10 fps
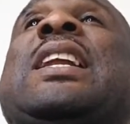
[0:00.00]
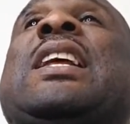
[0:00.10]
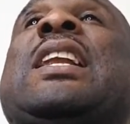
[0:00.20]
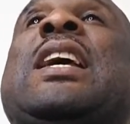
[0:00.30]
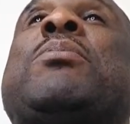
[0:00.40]
in
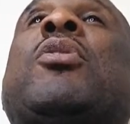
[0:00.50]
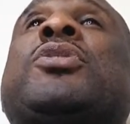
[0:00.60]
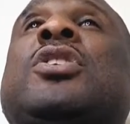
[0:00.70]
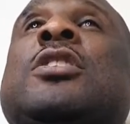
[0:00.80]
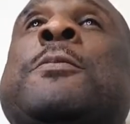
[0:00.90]
the name of
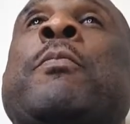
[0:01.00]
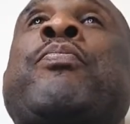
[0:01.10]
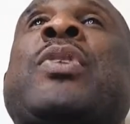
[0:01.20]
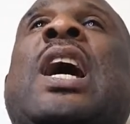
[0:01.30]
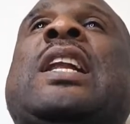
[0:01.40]
Jesus.
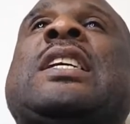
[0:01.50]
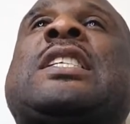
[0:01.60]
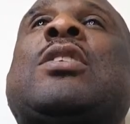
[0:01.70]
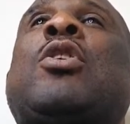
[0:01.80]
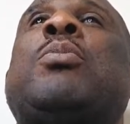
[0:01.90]
And
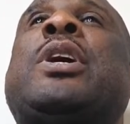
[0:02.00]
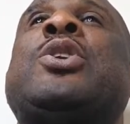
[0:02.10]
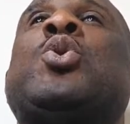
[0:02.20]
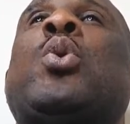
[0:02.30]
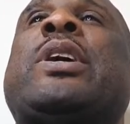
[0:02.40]
this same God
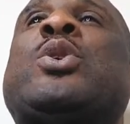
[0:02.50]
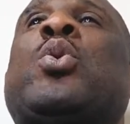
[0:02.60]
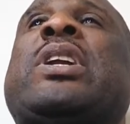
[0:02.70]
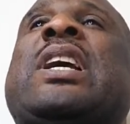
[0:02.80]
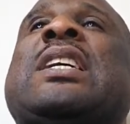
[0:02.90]
begin to work his
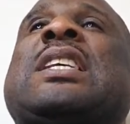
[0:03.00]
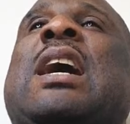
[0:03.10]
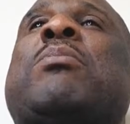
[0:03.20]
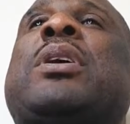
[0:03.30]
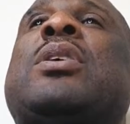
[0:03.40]
wonders
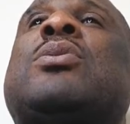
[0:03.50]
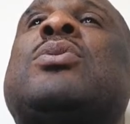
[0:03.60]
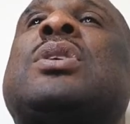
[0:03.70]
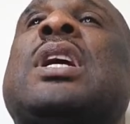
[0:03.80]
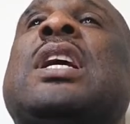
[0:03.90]
and
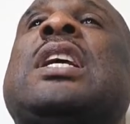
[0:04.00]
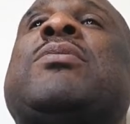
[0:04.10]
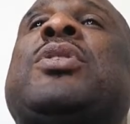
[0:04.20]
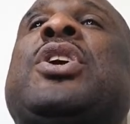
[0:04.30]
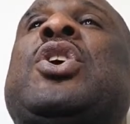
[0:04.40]
miracles,
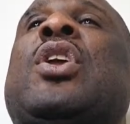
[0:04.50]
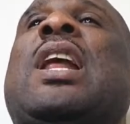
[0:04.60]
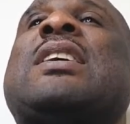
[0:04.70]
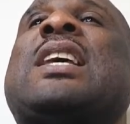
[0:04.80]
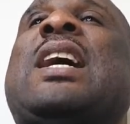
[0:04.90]
even in your
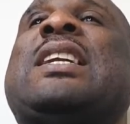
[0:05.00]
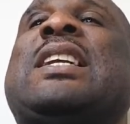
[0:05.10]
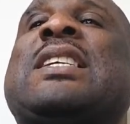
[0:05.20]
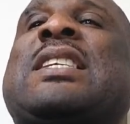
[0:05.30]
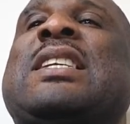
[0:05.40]
lives and
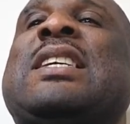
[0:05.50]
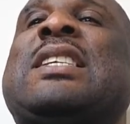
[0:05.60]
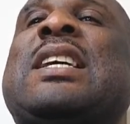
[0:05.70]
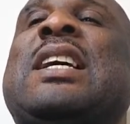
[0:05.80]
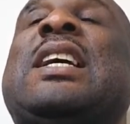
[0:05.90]

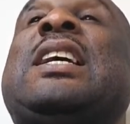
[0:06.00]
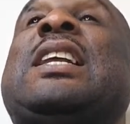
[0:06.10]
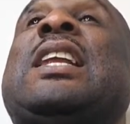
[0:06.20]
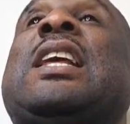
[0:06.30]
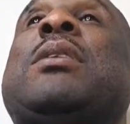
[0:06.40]
destinies, in
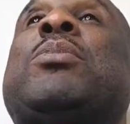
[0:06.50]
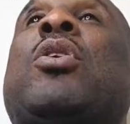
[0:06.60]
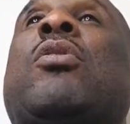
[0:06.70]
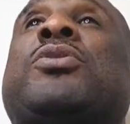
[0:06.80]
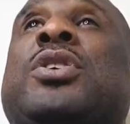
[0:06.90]
the name
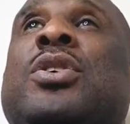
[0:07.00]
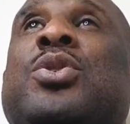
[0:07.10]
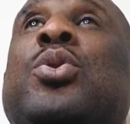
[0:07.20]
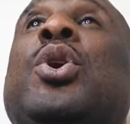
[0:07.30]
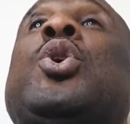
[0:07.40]
of
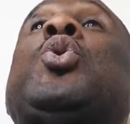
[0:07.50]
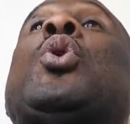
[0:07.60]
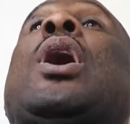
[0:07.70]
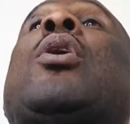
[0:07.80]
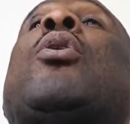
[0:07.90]
Jesus. So
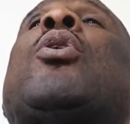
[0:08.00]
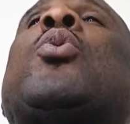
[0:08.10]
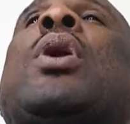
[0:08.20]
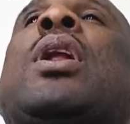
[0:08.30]
you are all